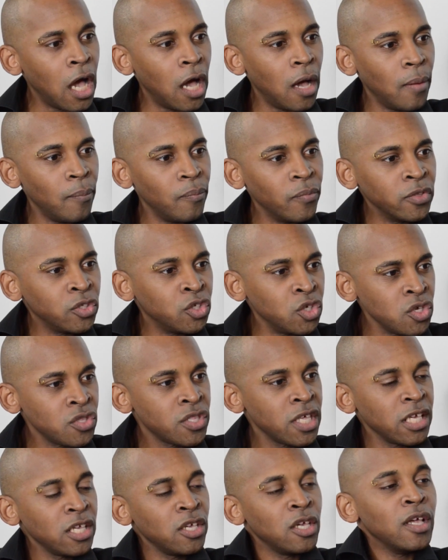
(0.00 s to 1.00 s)
Um, do you
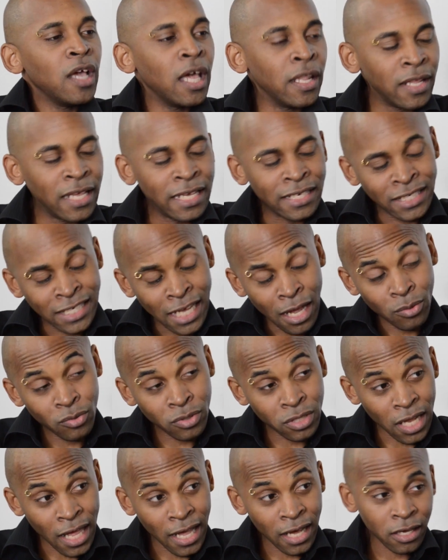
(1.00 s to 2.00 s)
think, and it
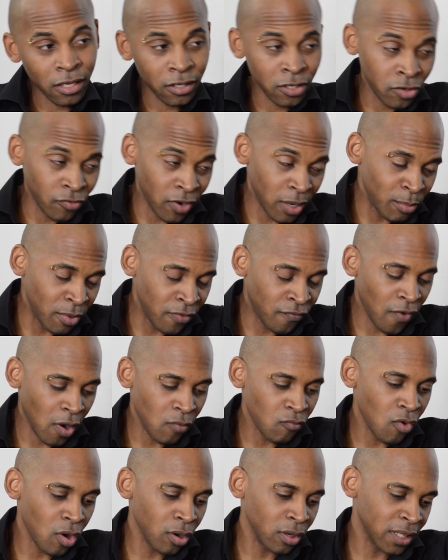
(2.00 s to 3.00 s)
sounds like, correct me if
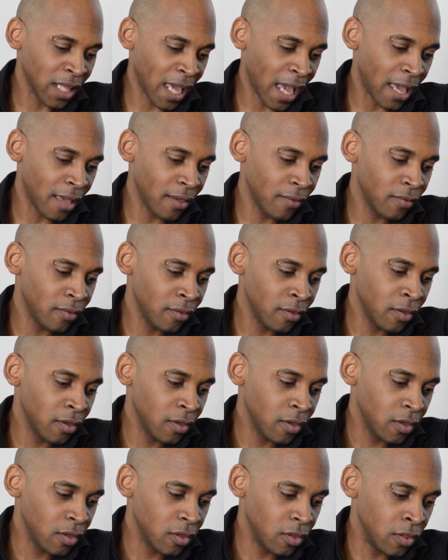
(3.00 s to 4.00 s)
I'm wrong, that
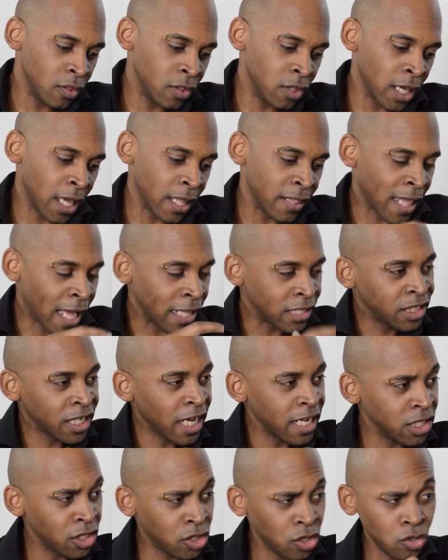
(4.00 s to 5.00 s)
that, that
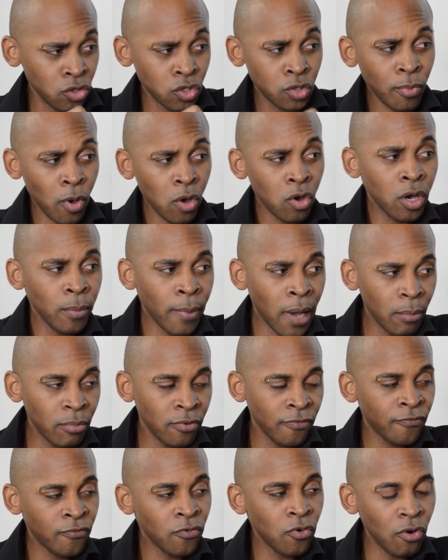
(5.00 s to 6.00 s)
change that you spoke about
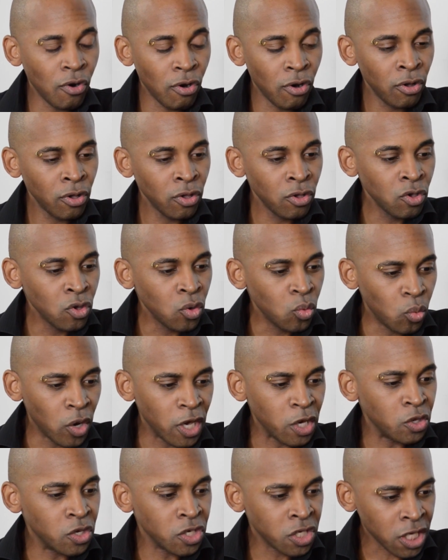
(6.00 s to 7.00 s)
before
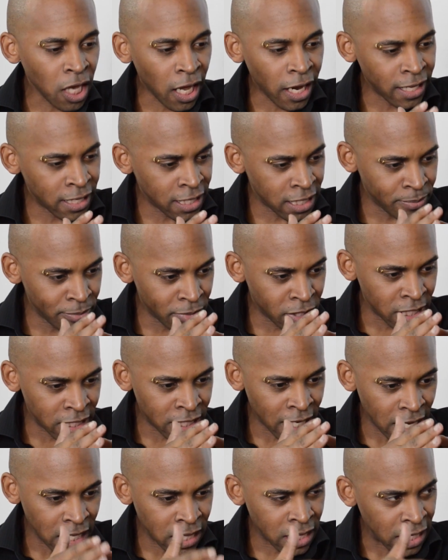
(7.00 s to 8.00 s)
where you decided to, to
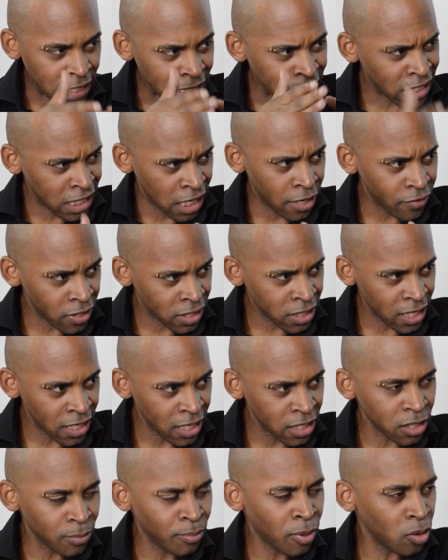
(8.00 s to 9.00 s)
take things
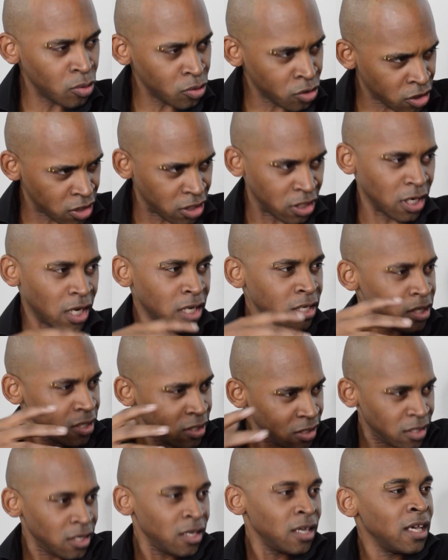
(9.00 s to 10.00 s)
seriously as opposed to
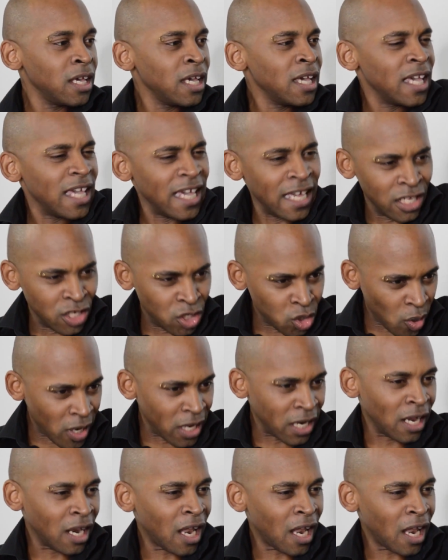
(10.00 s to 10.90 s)
just yeah. enjoying the